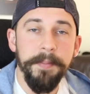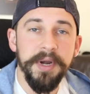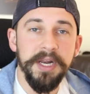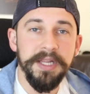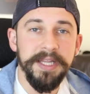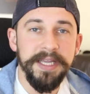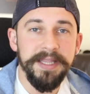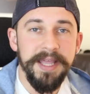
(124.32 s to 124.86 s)
I'm going to
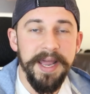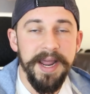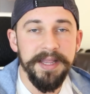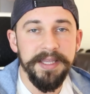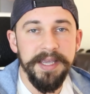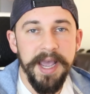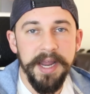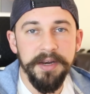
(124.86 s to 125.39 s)
link that
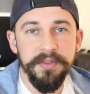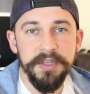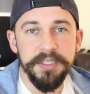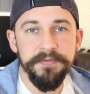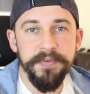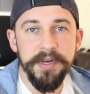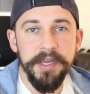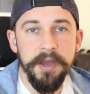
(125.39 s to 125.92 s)
at the end of
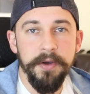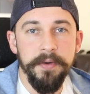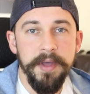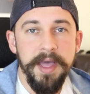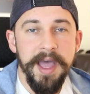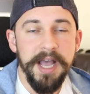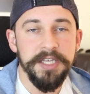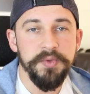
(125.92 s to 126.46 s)
this video,
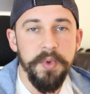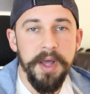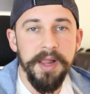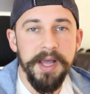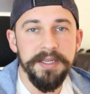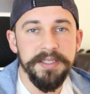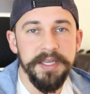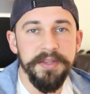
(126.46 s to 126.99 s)
as
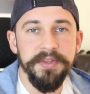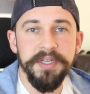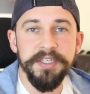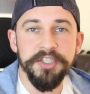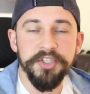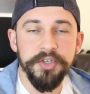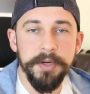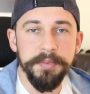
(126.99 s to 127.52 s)
well as in the
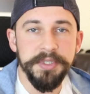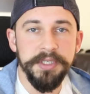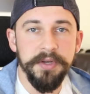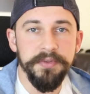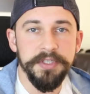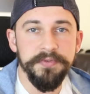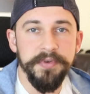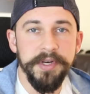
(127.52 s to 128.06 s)
description
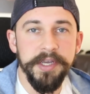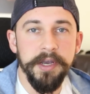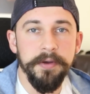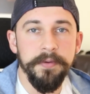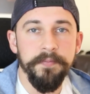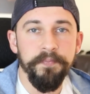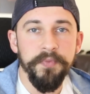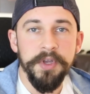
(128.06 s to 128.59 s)
of this
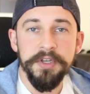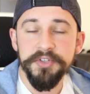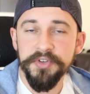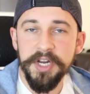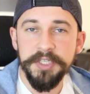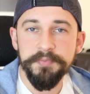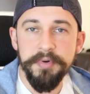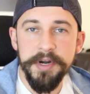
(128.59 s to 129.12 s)
video. So
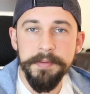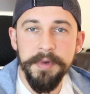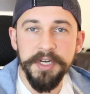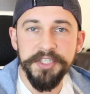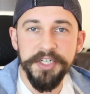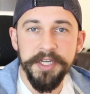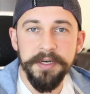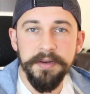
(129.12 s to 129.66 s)
that's pretty
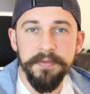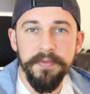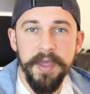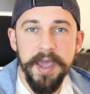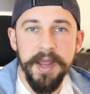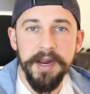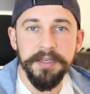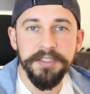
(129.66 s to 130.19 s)
much it,
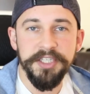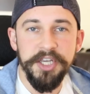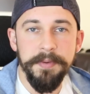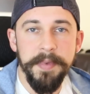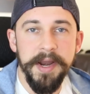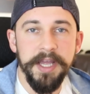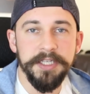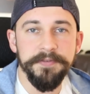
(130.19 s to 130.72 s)
and I'll see you
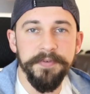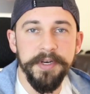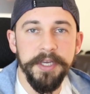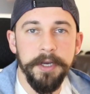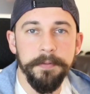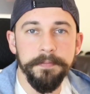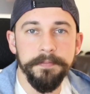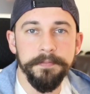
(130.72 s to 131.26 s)
in my next video.